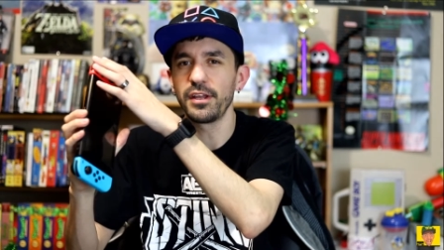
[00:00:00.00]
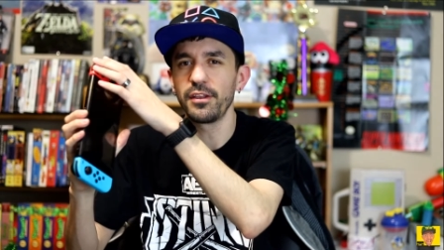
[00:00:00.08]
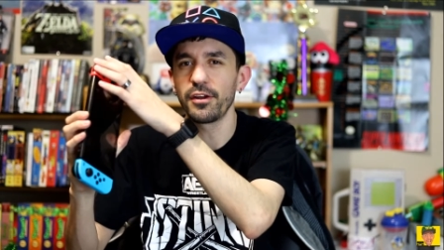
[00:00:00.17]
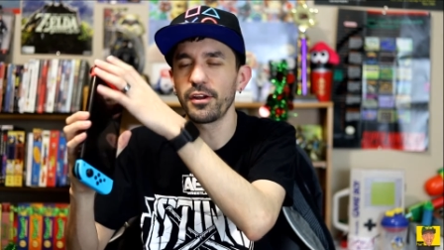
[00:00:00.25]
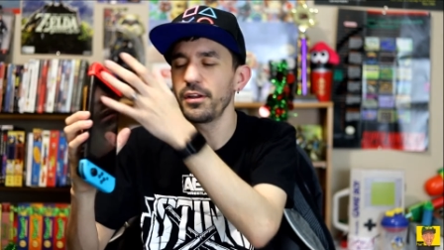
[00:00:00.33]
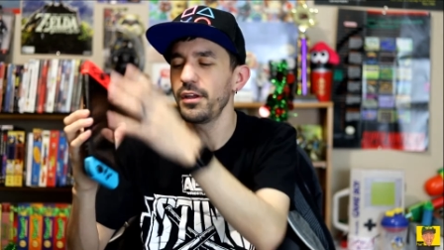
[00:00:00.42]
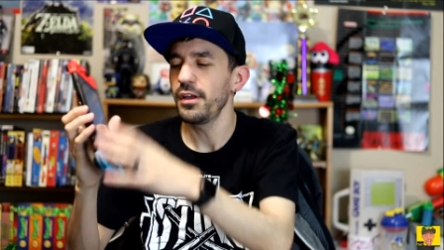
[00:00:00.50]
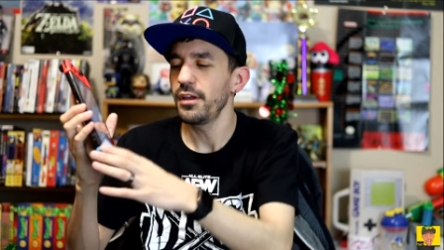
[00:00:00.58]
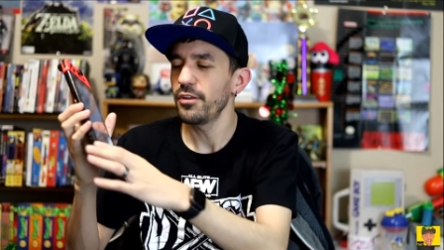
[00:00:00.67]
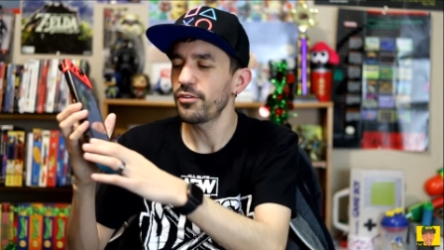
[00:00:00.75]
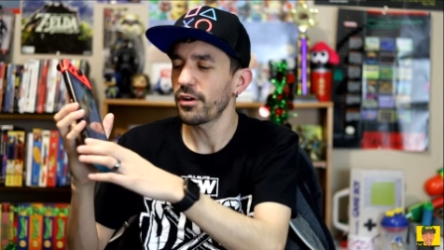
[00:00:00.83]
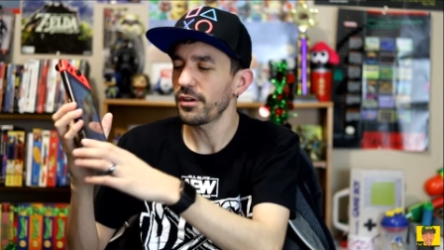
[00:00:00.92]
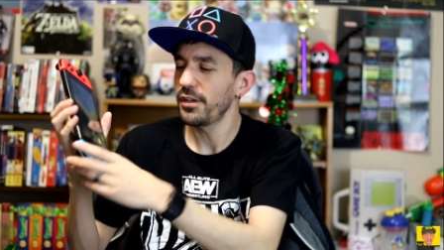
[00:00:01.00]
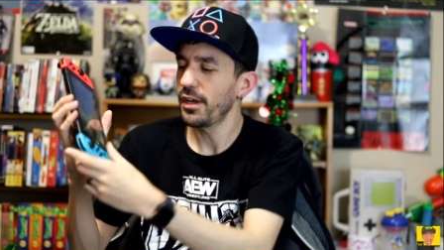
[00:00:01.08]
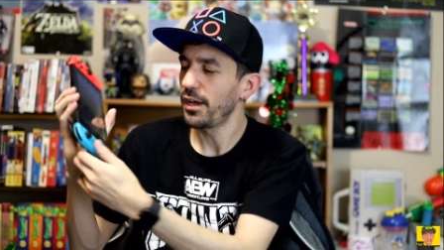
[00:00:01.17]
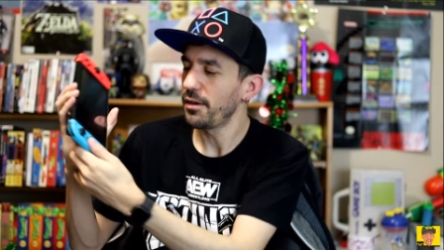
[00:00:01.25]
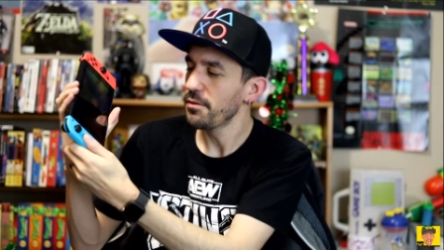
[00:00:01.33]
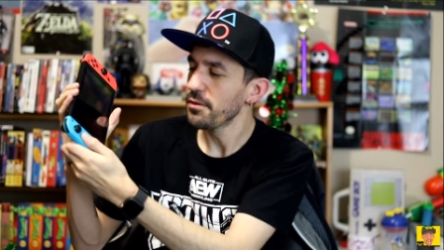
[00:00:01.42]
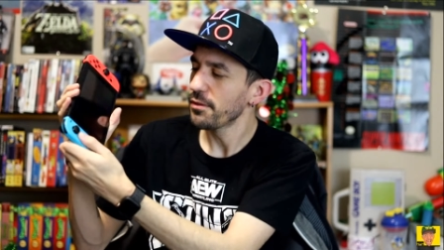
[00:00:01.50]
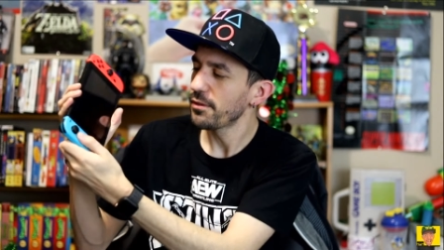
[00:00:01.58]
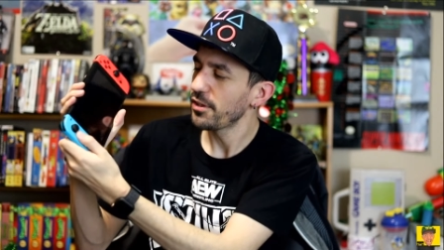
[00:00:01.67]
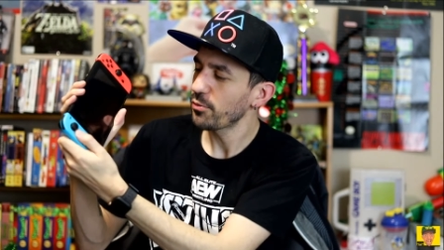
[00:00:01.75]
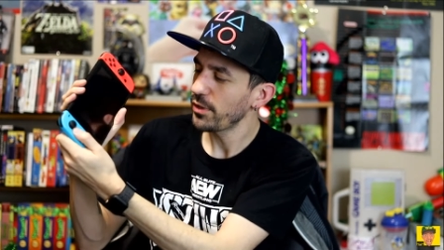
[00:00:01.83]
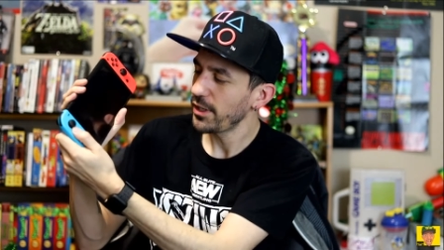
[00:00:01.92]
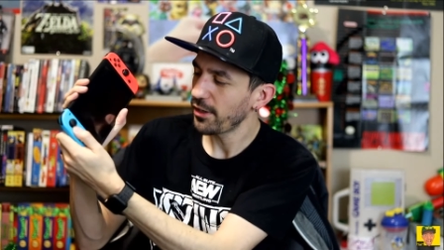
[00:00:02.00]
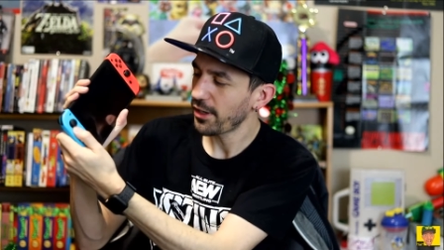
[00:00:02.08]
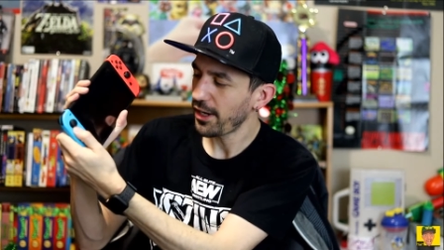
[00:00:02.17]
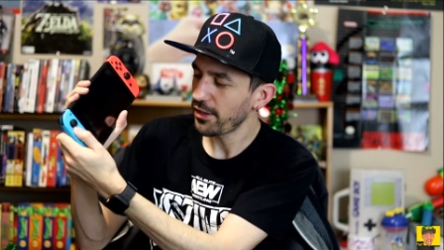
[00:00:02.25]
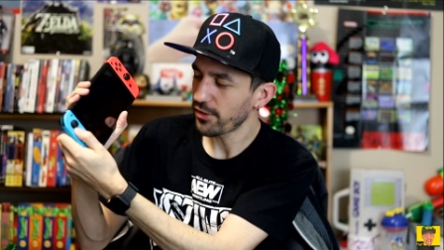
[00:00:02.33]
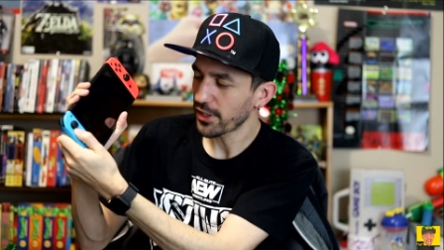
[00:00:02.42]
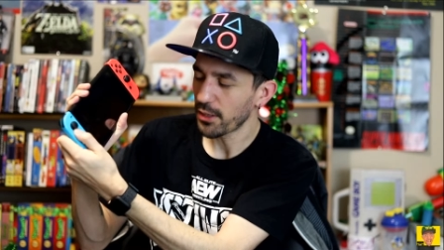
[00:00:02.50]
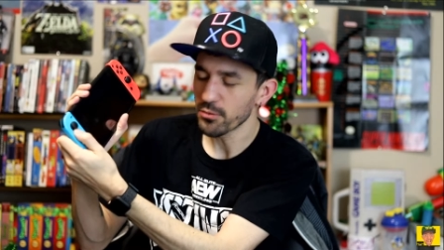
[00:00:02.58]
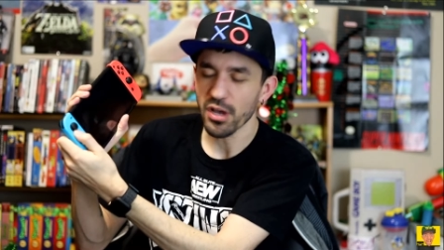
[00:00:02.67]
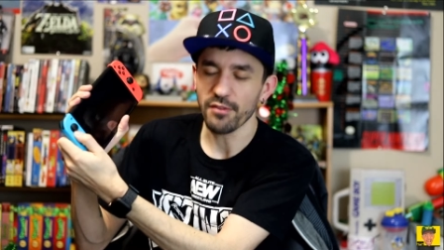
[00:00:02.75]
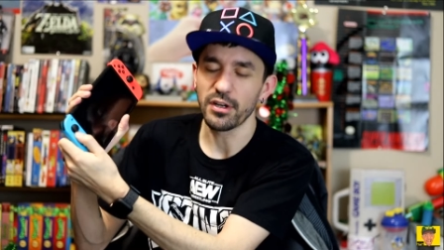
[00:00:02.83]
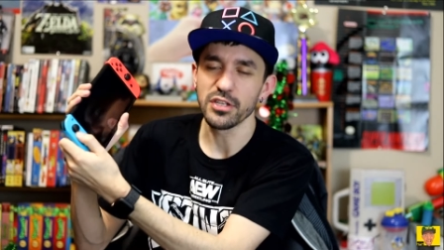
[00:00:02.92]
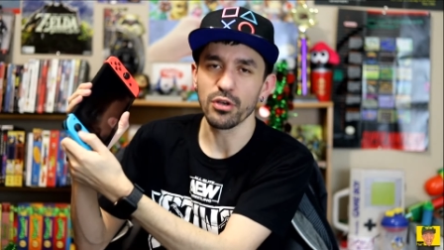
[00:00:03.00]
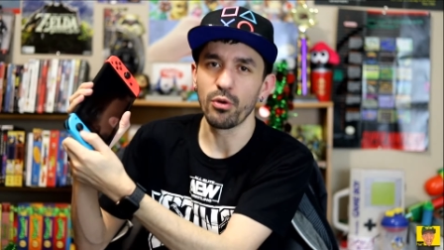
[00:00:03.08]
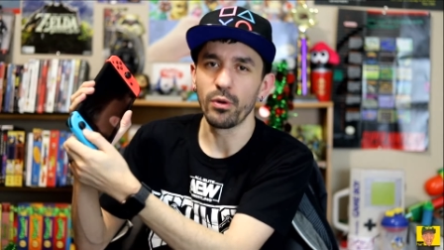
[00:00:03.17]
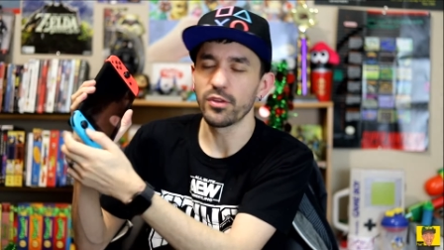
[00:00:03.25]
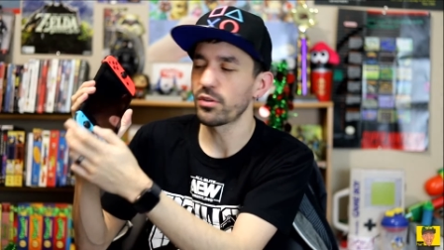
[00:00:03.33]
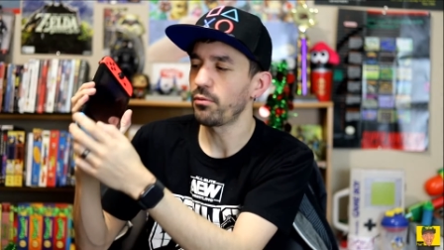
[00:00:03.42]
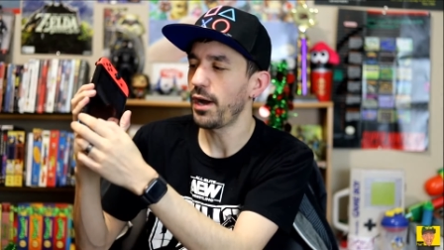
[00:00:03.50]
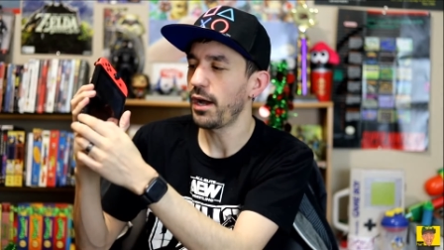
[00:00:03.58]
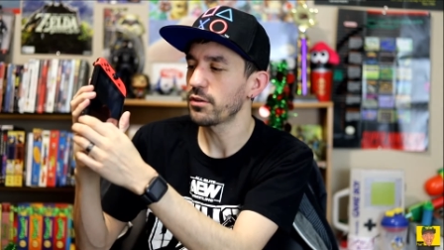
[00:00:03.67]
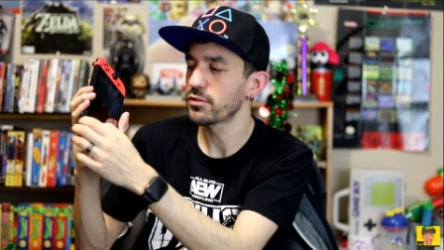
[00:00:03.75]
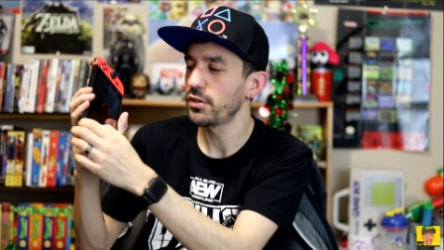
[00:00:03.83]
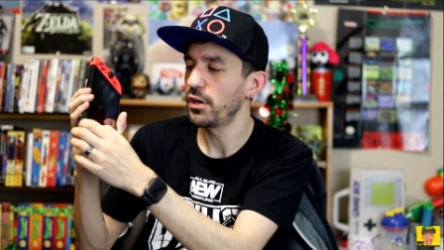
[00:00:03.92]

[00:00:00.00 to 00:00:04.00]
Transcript: And they're starting to, this one here kind of like comes off on its own once in a while.